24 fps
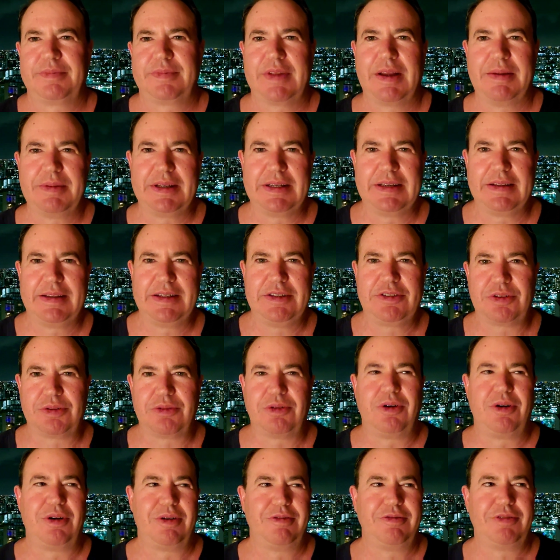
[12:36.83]
i mean these are
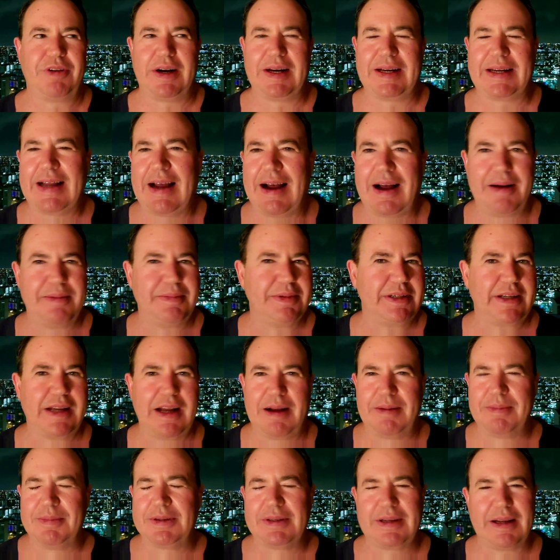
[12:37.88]
all very common
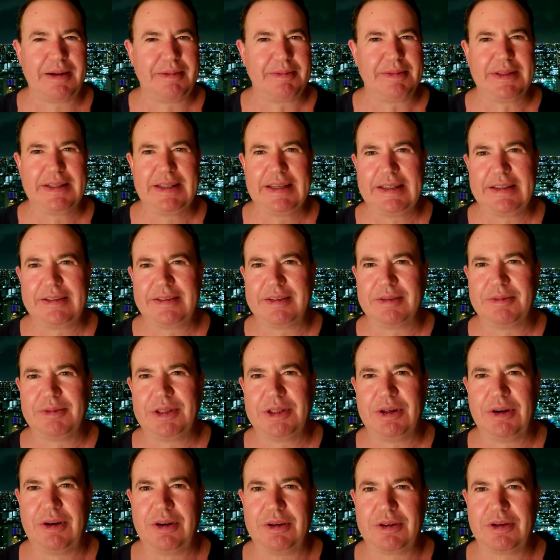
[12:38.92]
common common things that
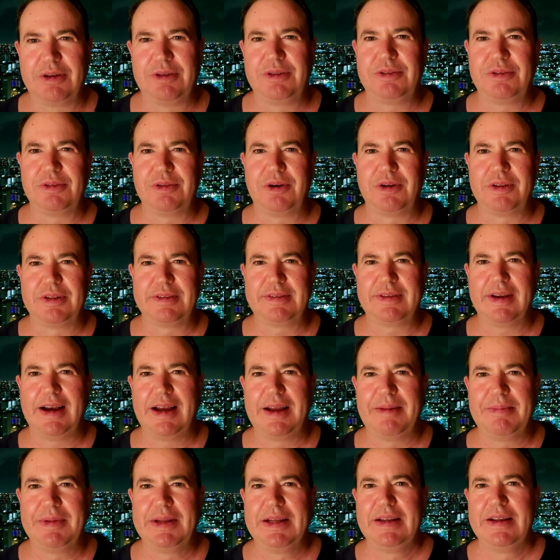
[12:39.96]
we all go through all the
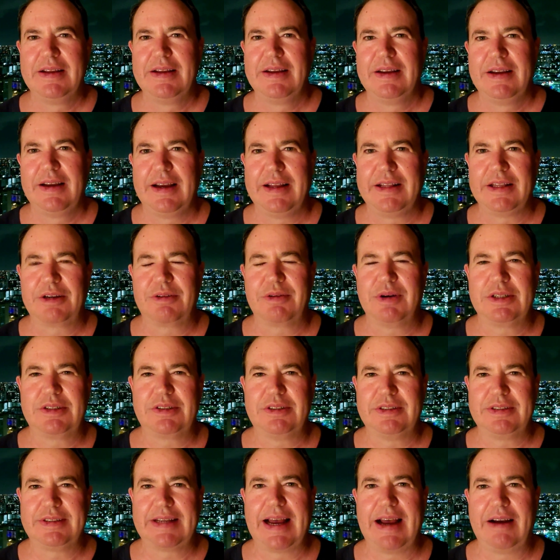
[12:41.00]
time and the
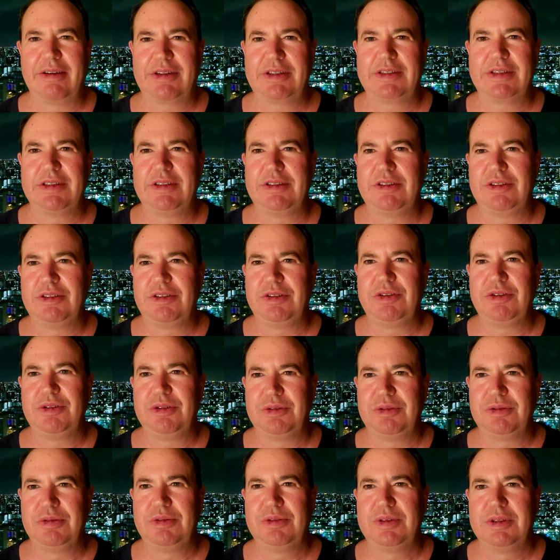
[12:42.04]
question is how can
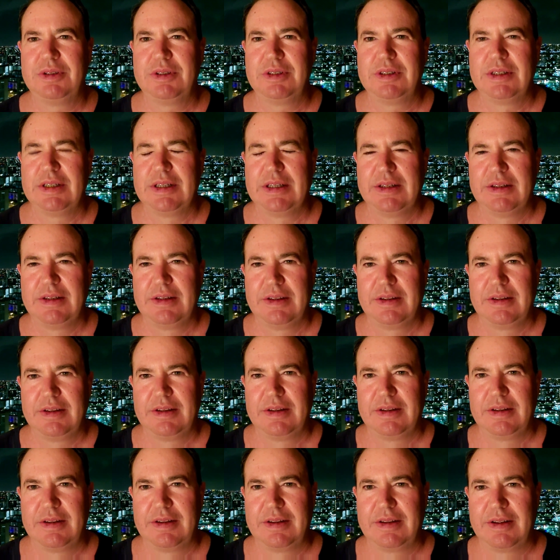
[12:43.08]
you
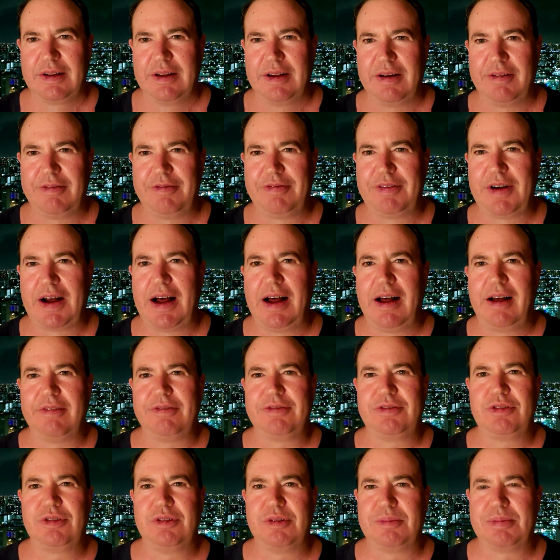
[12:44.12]
evolve
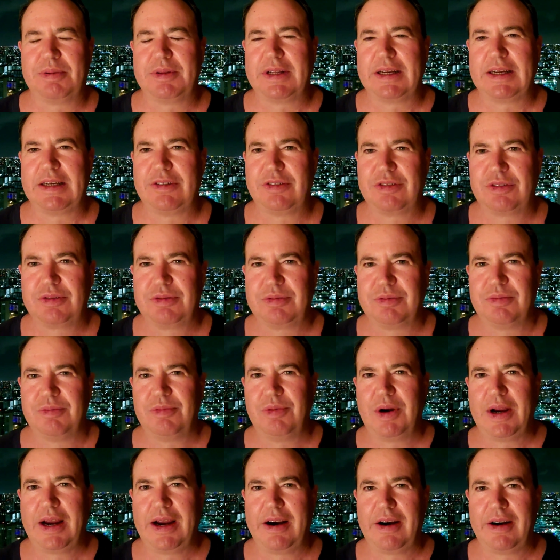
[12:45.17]
to a place
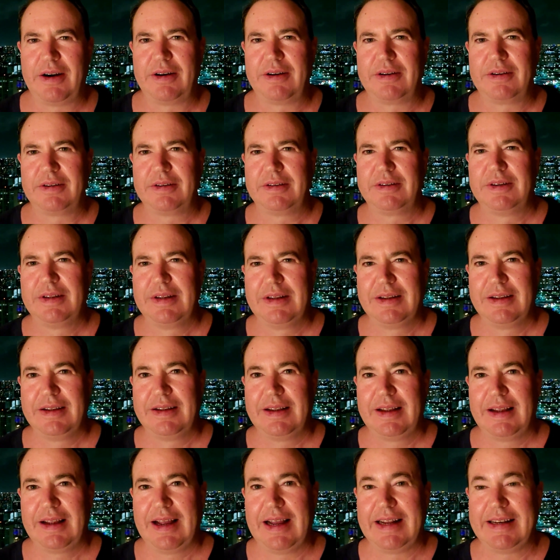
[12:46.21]
where
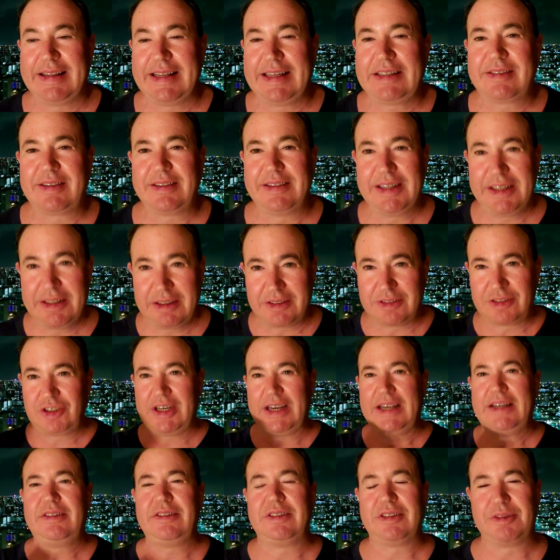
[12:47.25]
and these little
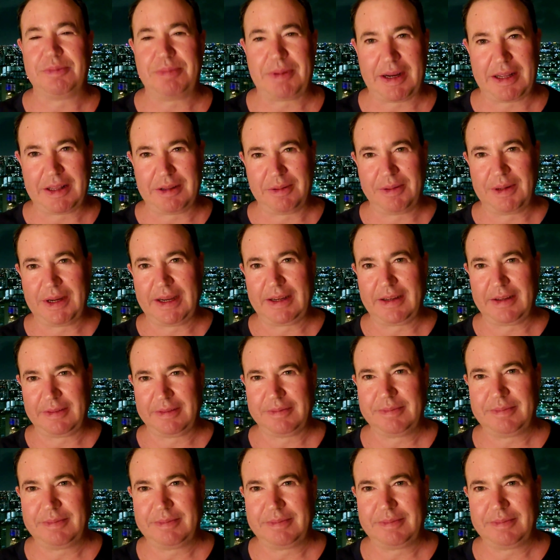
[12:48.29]
changes by the way